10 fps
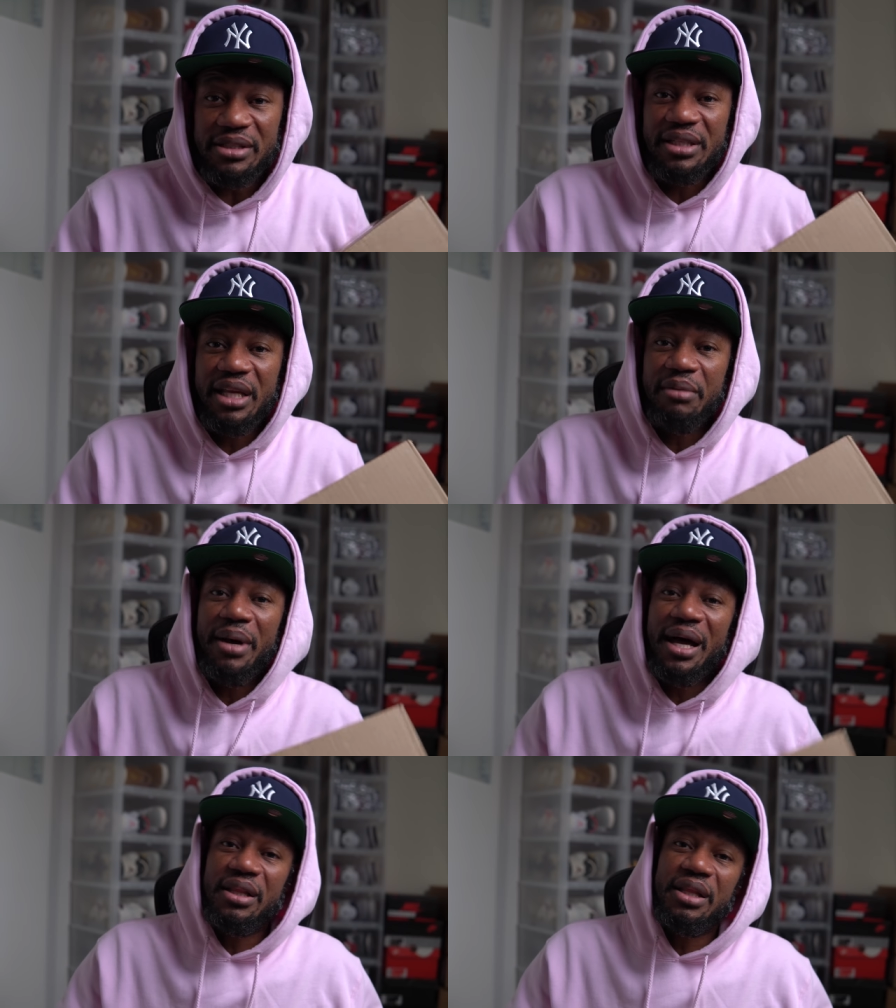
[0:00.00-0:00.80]
I was gonna let it
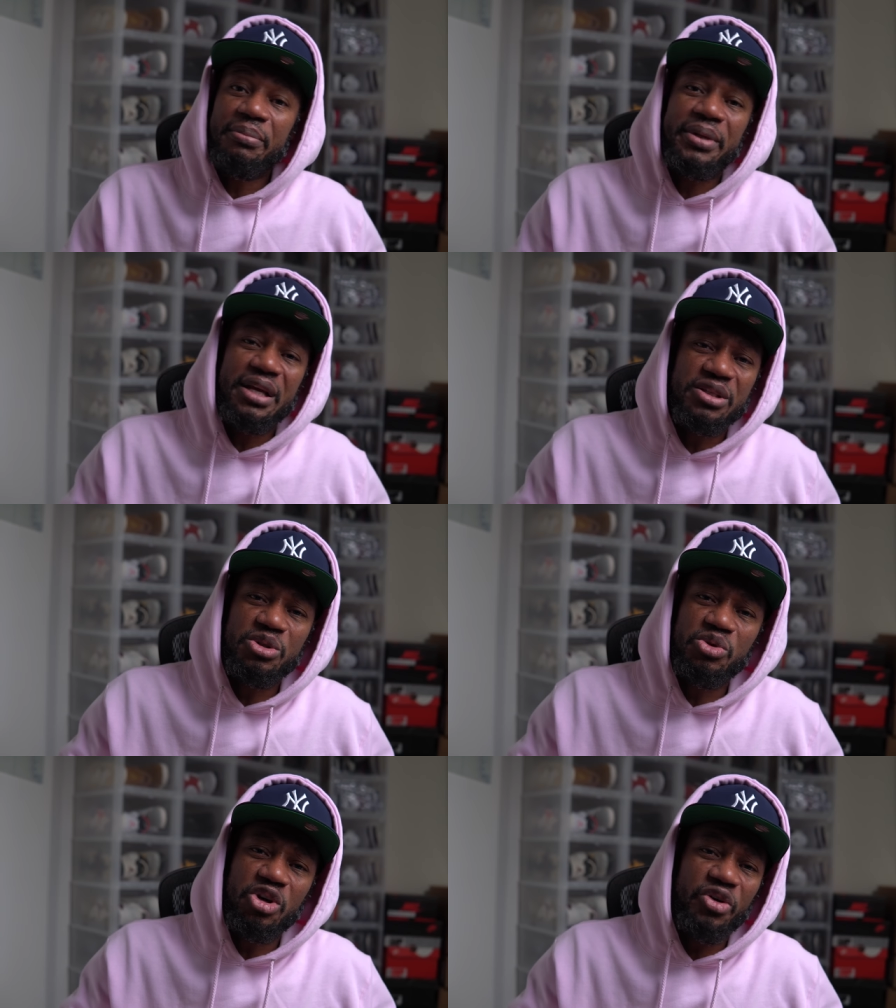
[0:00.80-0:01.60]
pile up and I was gonna
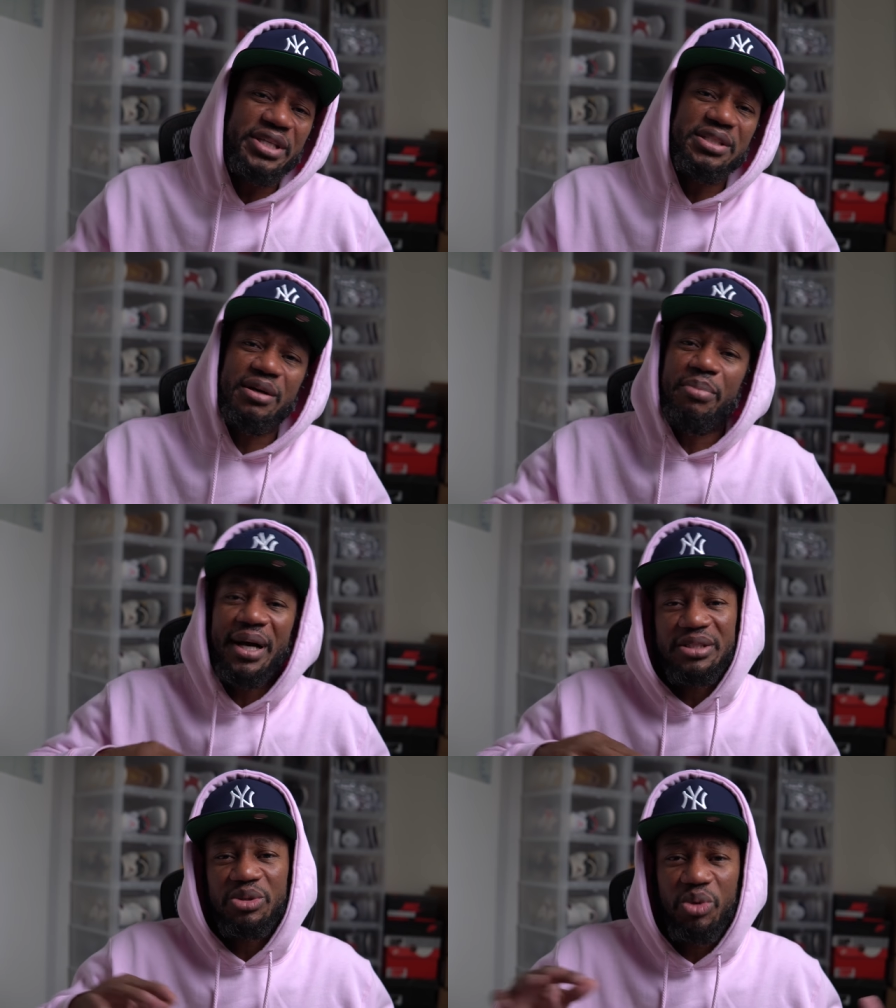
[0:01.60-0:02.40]
do a crazy
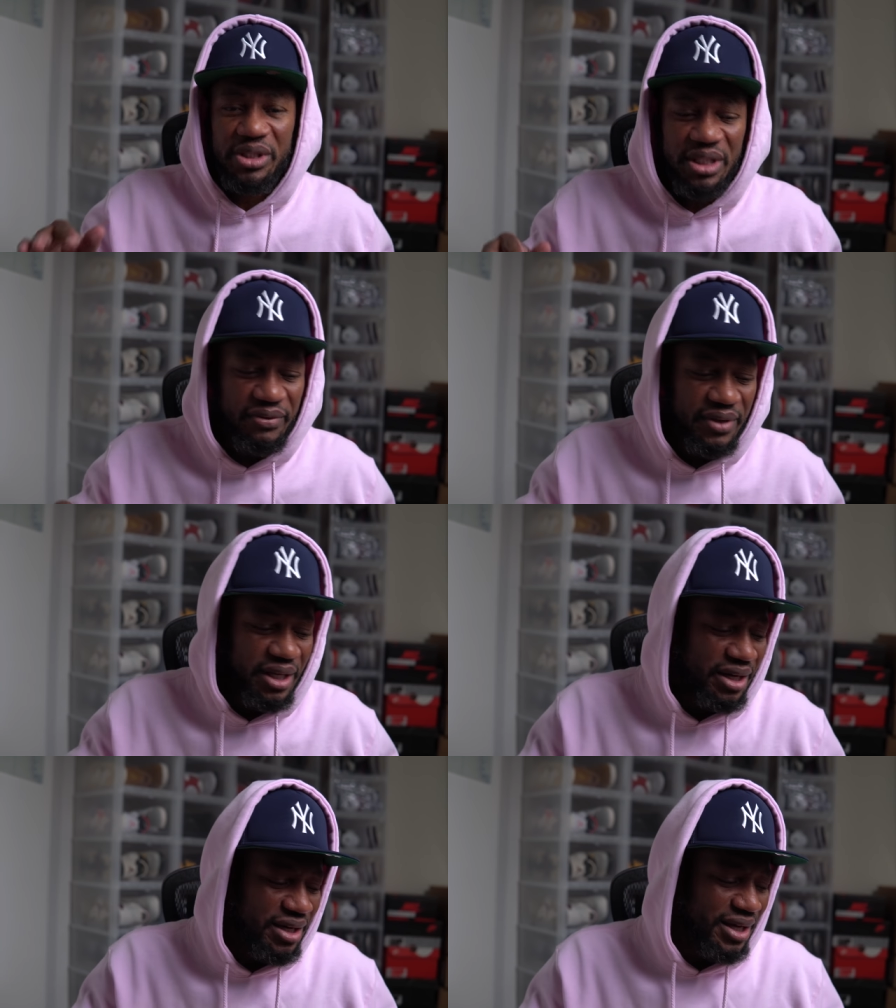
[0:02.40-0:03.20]
unboxing towards the end of the
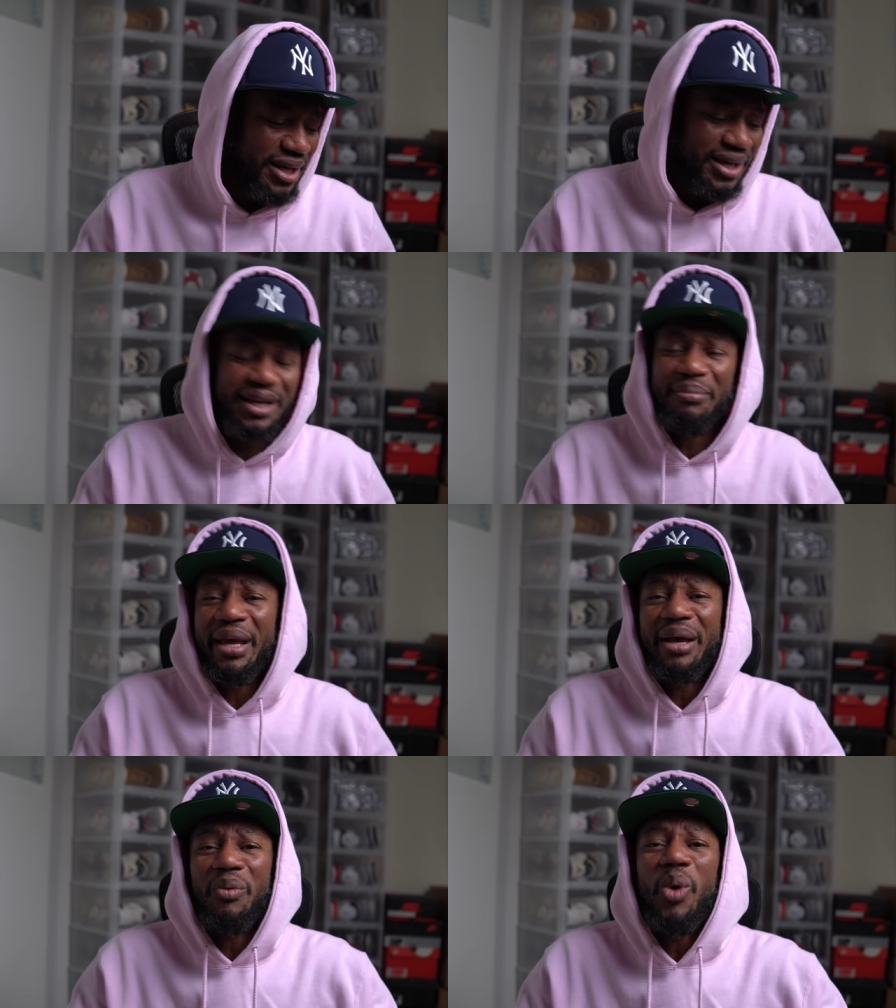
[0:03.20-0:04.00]
year. And I'm
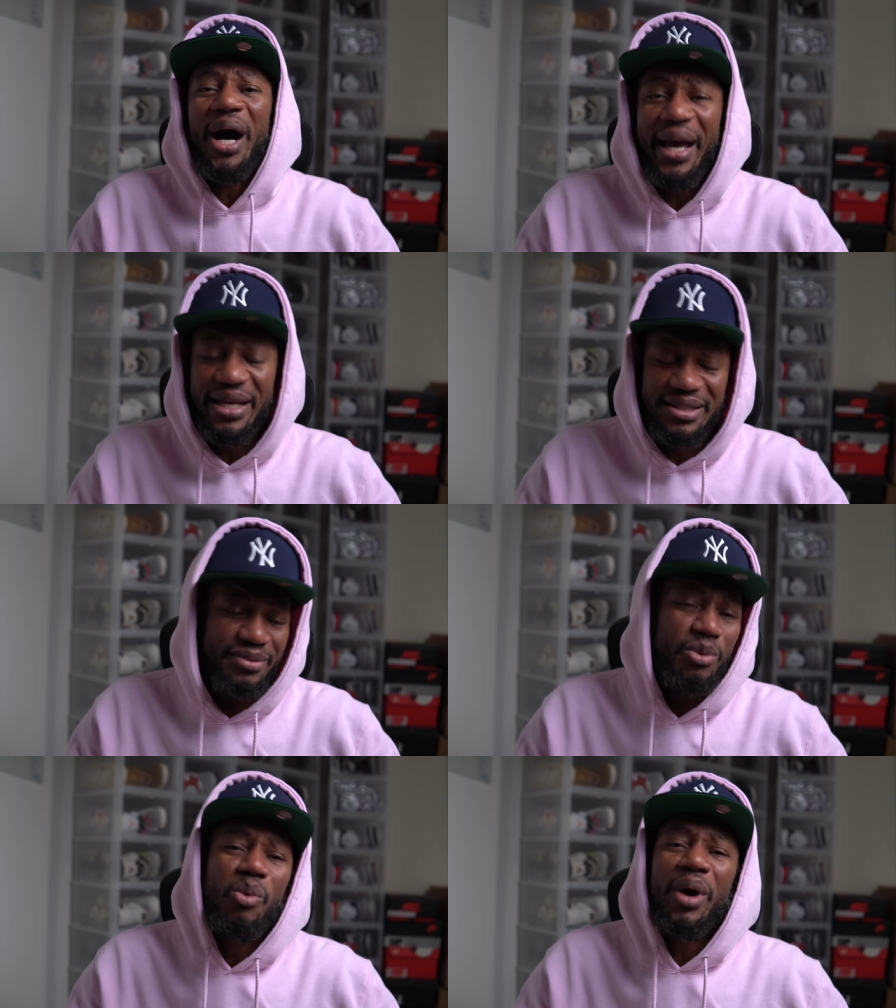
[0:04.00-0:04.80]
like, why?
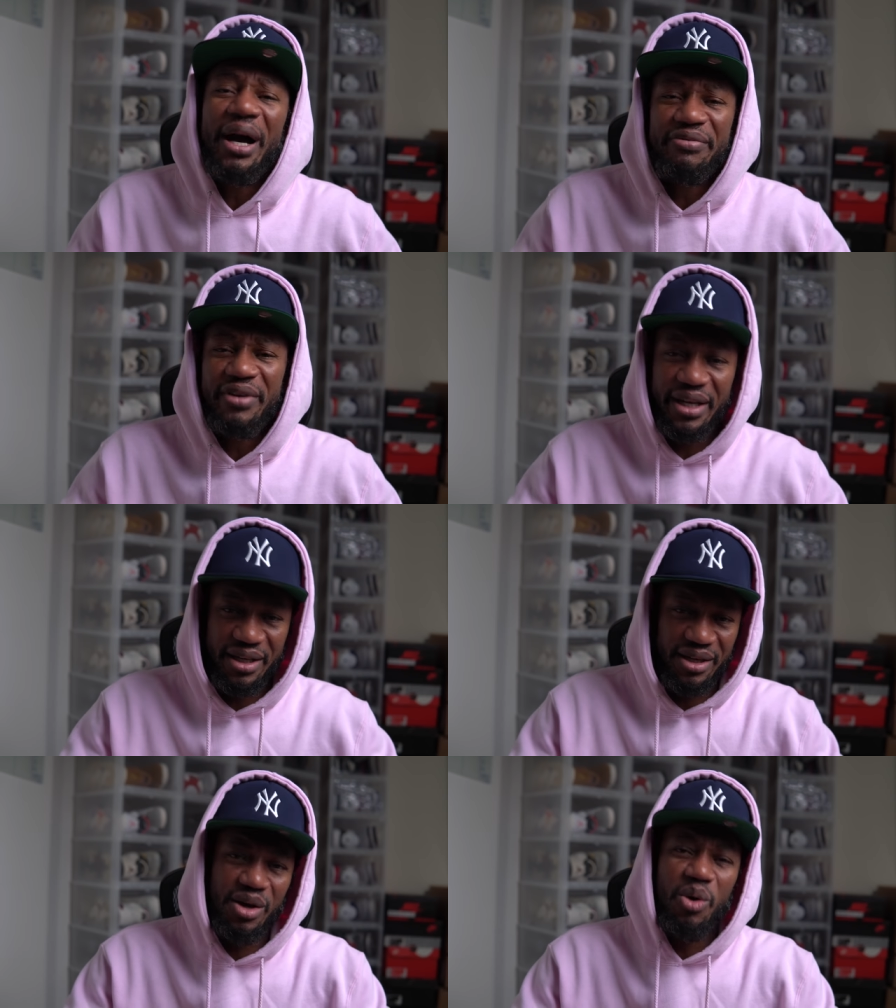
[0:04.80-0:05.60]
Why, Frank?
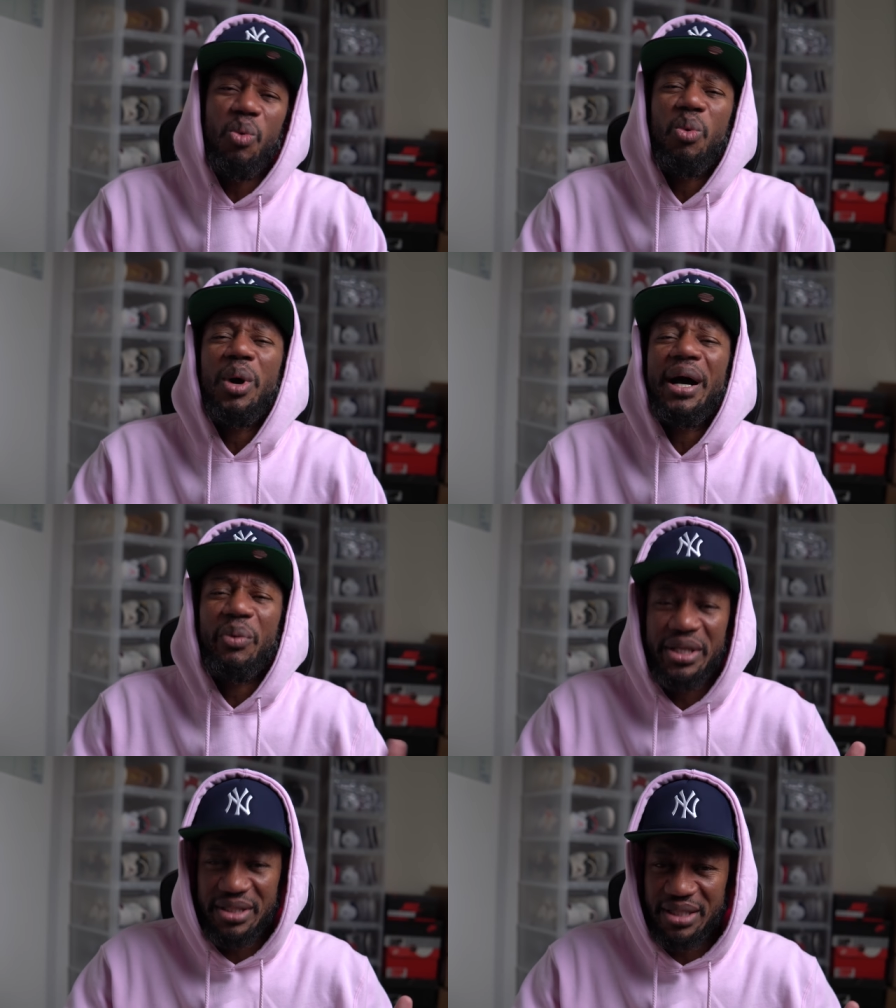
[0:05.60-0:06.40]
Why
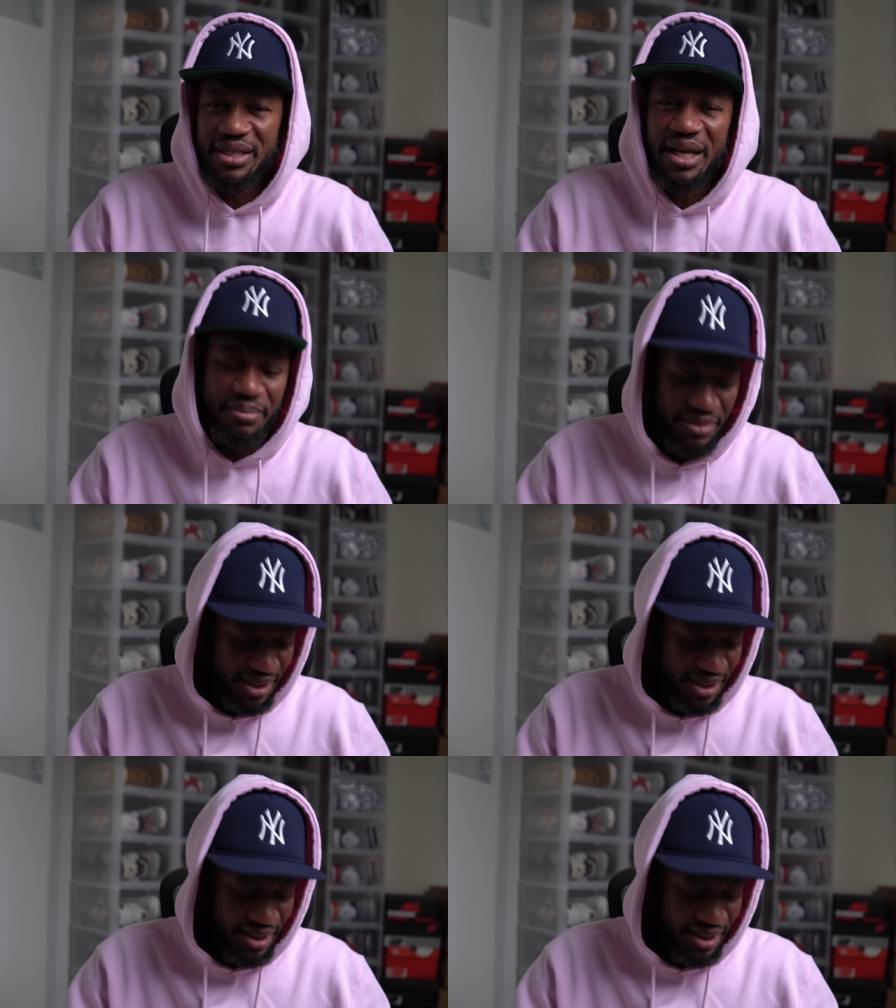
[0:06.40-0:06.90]
waste your time?